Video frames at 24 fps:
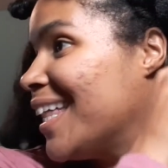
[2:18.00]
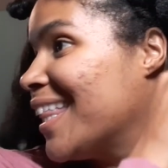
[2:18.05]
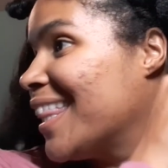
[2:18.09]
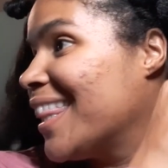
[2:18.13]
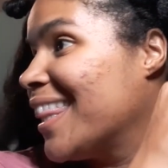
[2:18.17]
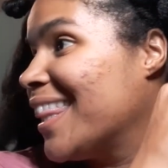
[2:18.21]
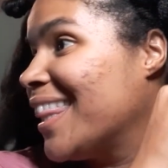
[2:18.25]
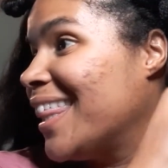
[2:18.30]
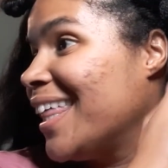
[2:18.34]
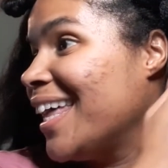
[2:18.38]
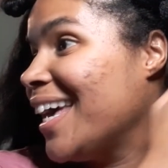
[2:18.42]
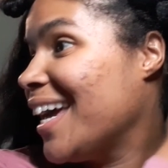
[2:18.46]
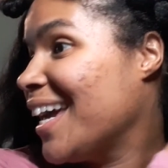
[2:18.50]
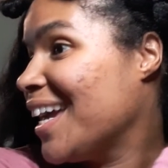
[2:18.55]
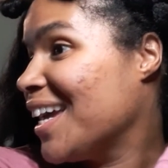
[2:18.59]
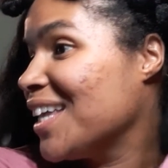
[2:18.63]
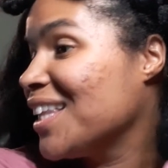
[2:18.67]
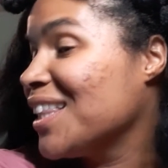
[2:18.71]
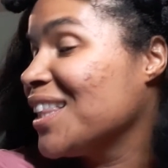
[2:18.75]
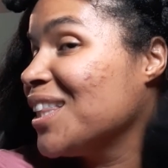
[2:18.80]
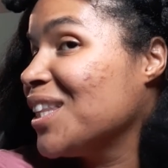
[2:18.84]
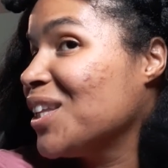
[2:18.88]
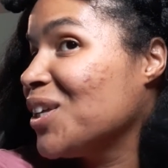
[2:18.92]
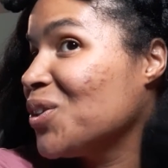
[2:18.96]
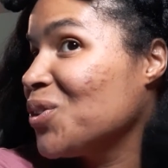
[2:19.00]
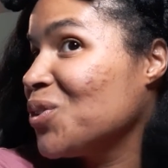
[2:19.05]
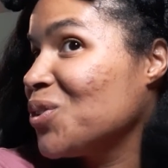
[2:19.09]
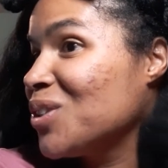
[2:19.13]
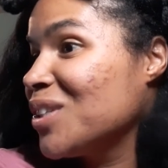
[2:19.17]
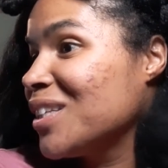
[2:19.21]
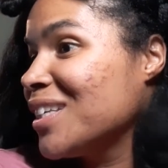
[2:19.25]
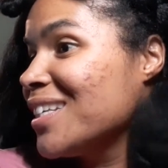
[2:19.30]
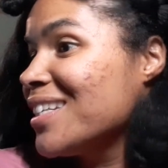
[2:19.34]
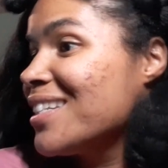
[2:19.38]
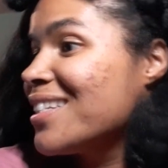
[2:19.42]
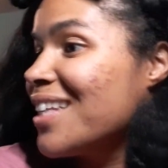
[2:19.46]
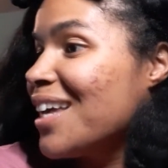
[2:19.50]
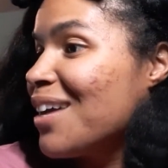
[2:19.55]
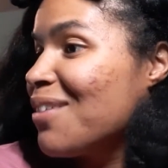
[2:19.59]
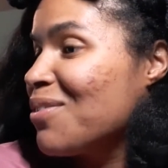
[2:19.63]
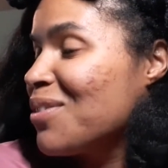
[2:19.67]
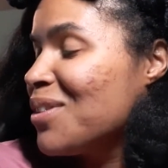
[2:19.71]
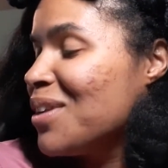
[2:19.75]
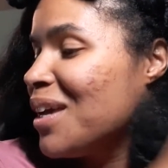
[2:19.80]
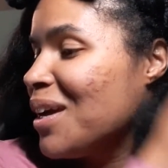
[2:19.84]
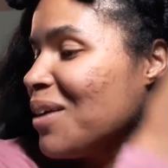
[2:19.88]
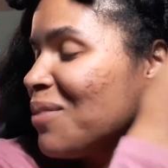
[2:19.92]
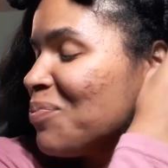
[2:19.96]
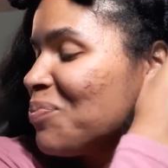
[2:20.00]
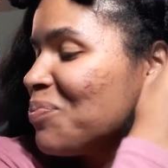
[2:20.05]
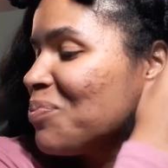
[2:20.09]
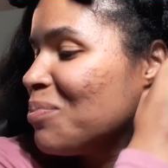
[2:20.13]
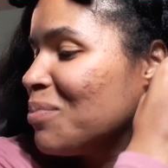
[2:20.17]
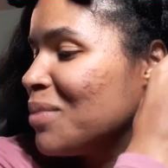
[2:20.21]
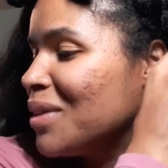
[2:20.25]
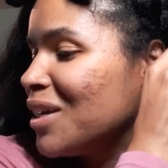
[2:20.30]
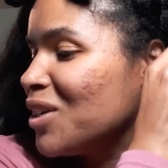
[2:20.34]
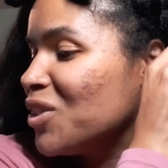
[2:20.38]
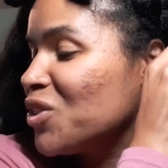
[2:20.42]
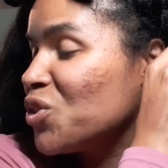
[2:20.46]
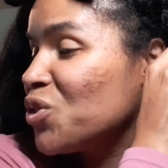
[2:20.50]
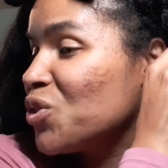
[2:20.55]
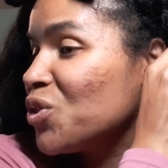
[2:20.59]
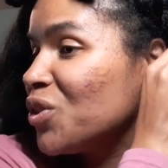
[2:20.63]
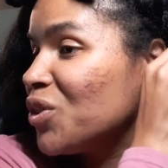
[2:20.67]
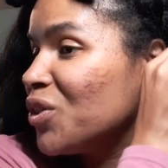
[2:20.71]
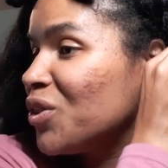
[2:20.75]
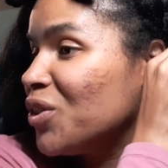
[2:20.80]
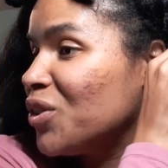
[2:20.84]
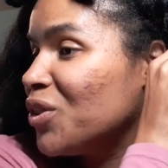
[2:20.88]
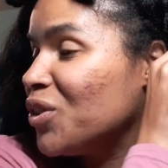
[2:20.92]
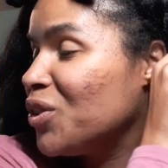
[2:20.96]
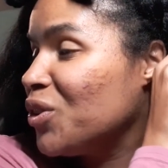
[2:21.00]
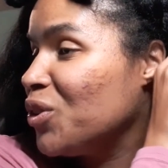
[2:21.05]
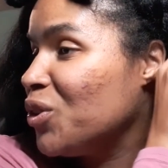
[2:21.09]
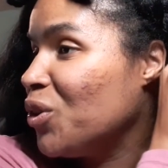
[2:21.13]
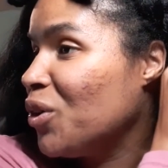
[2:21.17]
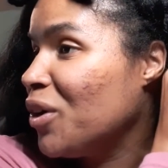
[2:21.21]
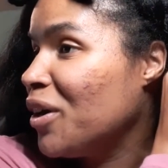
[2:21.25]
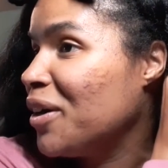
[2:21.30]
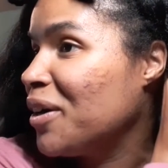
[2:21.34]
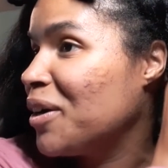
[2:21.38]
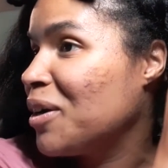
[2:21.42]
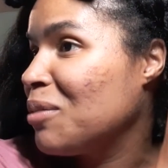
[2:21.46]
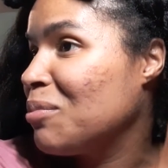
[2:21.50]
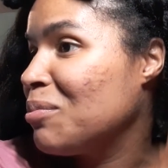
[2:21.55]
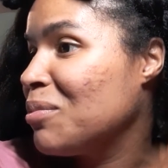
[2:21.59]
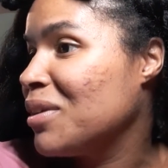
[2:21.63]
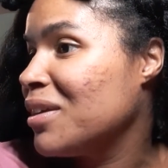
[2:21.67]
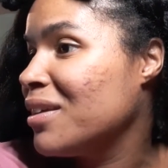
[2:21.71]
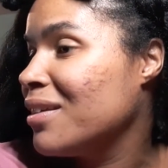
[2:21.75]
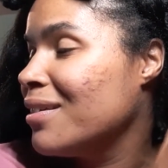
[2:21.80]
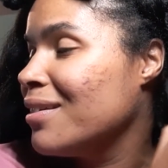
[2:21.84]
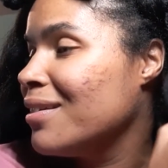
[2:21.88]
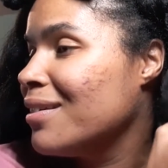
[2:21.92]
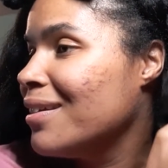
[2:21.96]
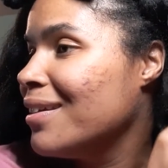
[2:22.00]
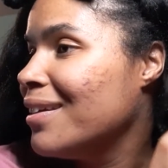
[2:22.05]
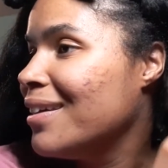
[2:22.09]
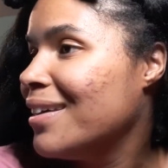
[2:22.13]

They literally save the day, because your hair can be,